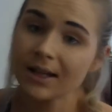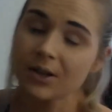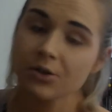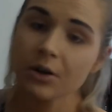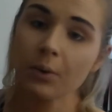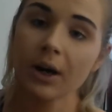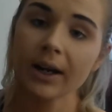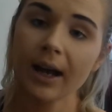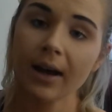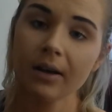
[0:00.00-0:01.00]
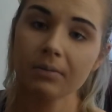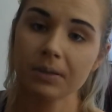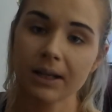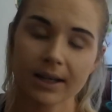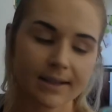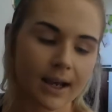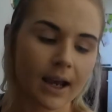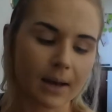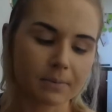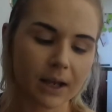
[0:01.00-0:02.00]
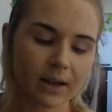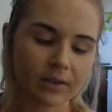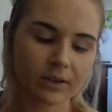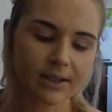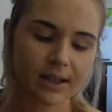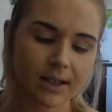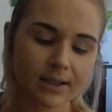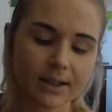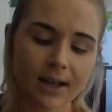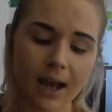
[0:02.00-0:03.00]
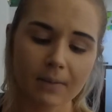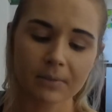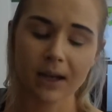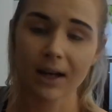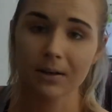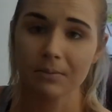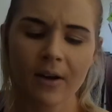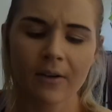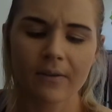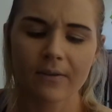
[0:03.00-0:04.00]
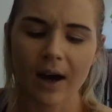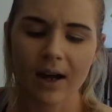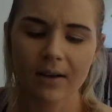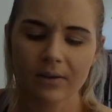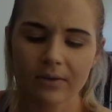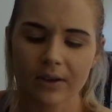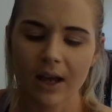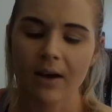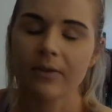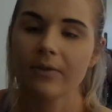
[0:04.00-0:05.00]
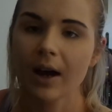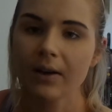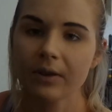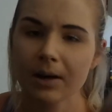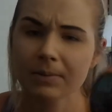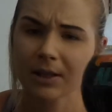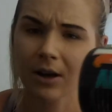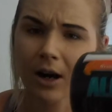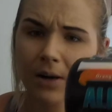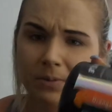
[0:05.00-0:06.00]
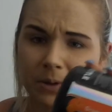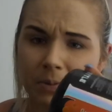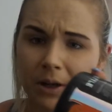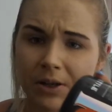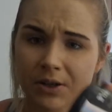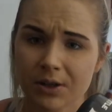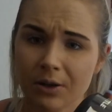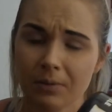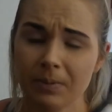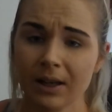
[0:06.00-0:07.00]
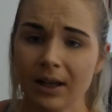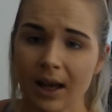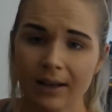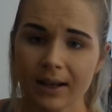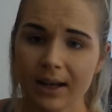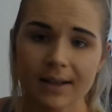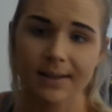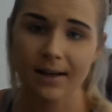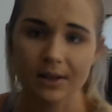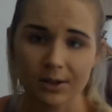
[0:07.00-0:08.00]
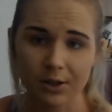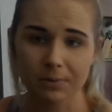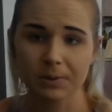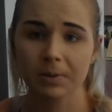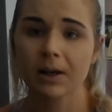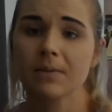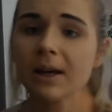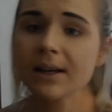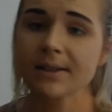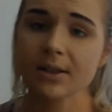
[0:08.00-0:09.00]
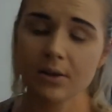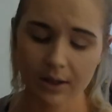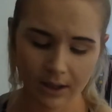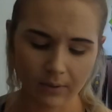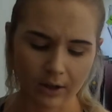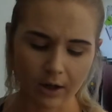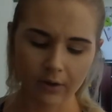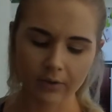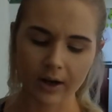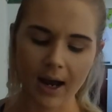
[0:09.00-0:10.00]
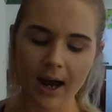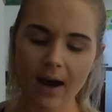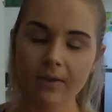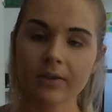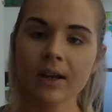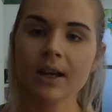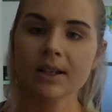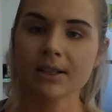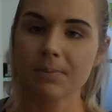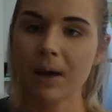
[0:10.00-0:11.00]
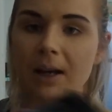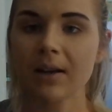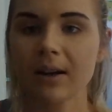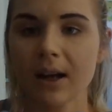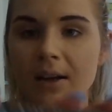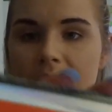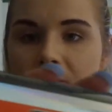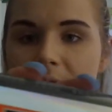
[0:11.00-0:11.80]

intra-workout because I am getting fatigued and am getting 5 grams of carbs per scoop. And like I said, the scoop's pretty big, so you can even go for half depending on how you